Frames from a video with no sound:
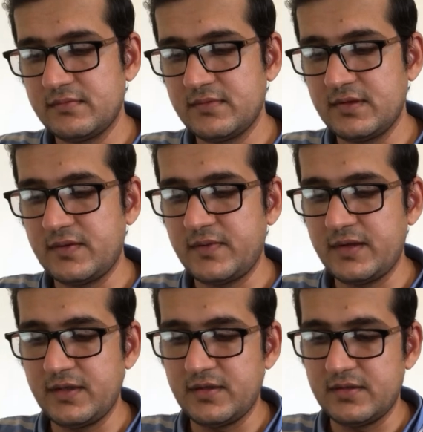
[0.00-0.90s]
They're
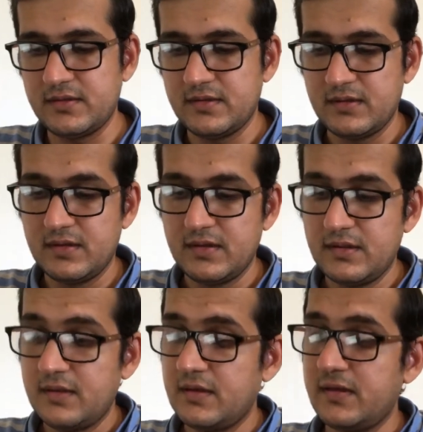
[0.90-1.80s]
really good
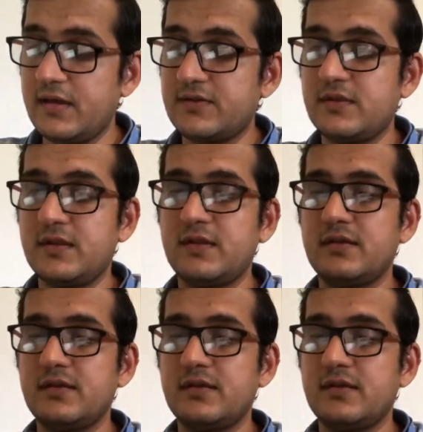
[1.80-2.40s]
actually.